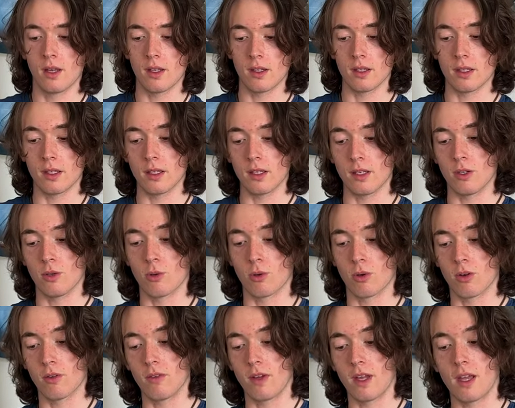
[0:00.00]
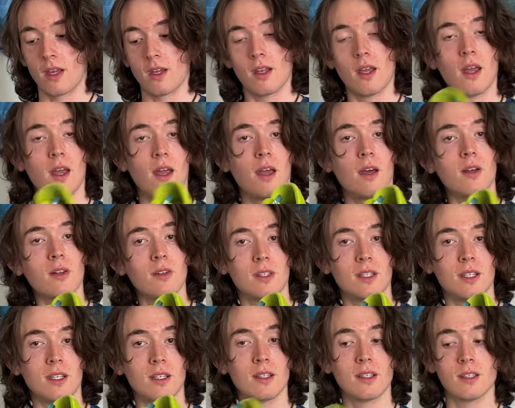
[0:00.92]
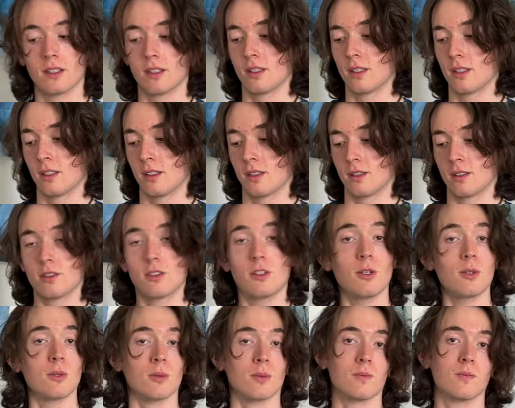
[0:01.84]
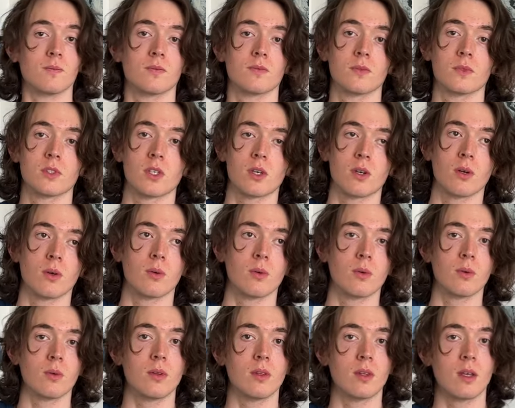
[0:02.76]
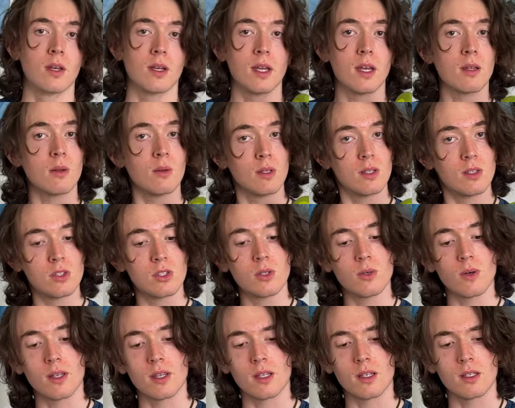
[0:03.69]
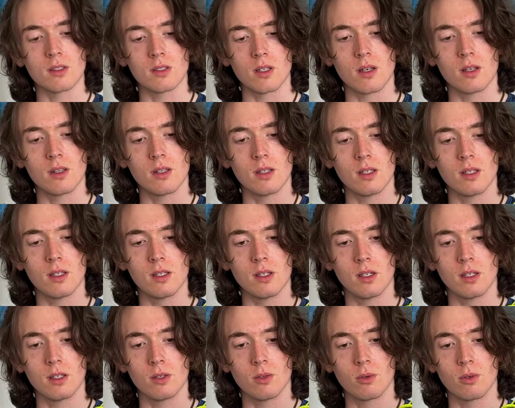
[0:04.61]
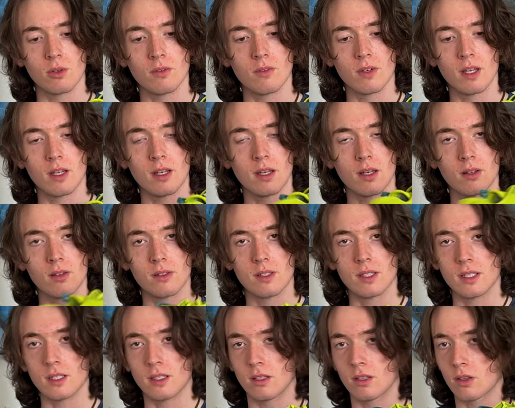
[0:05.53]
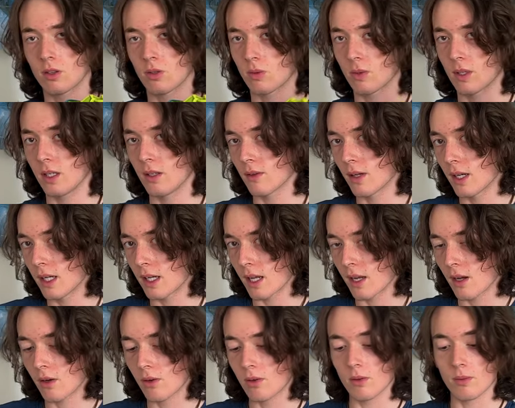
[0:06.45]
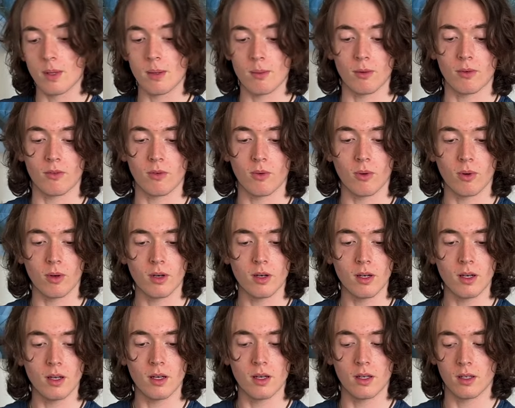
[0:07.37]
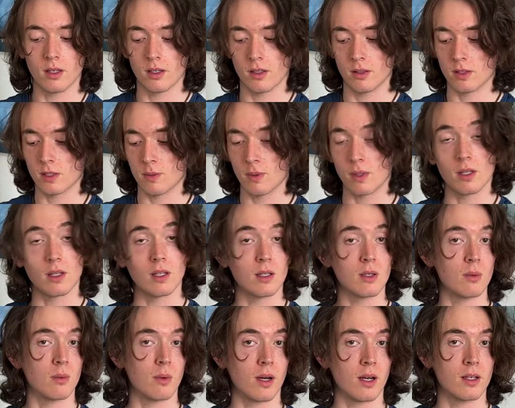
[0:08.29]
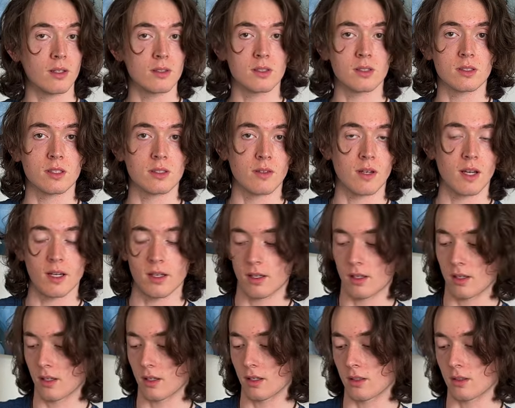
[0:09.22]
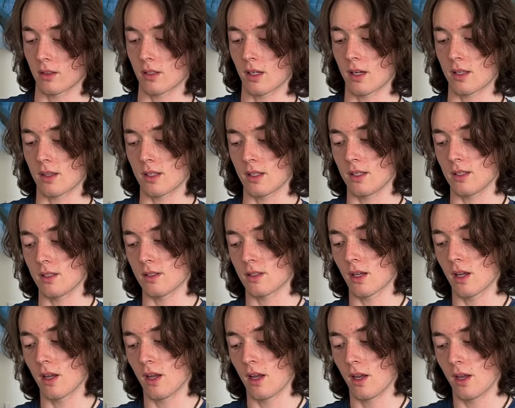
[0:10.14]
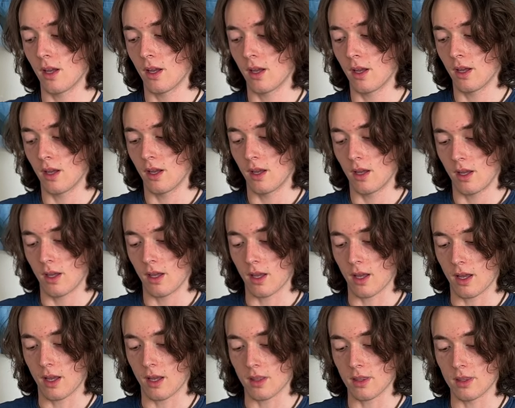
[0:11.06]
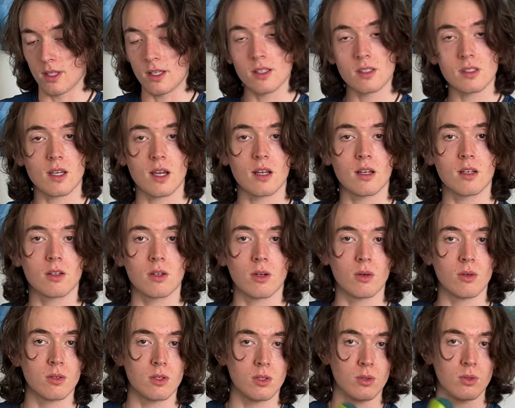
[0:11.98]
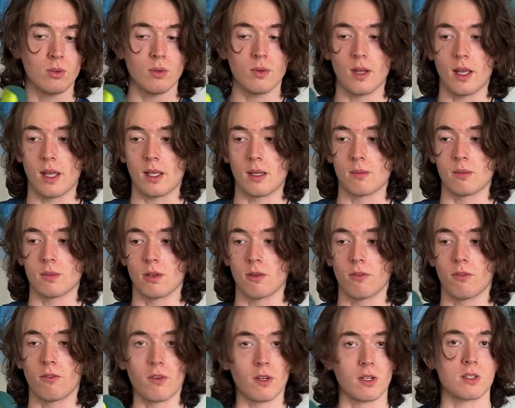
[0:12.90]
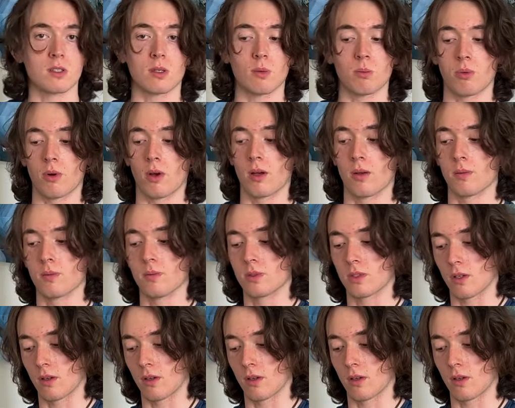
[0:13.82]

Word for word: the Norvan LD2. So again, this shoe I think is on the Norvan LD3 right now, or maybe four. It's been a little while since I've had, uh, got these. And these kind of go to aim to fix the problems